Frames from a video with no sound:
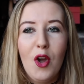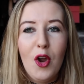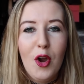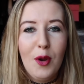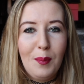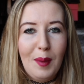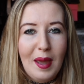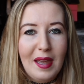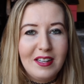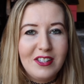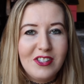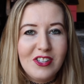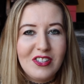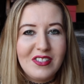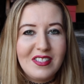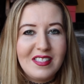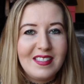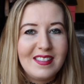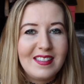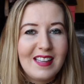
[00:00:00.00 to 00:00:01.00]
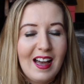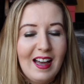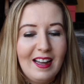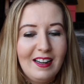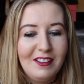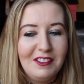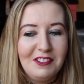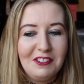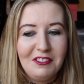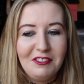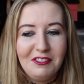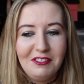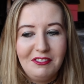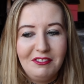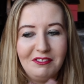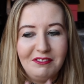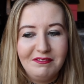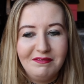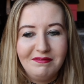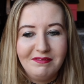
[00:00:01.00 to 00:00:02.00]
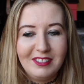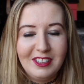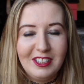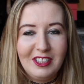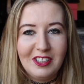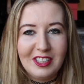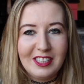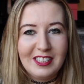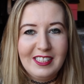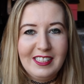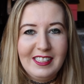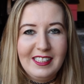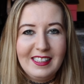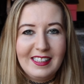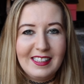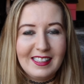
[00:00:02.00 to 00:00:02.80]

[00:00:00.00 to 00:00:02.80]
herbaceous kind of gritty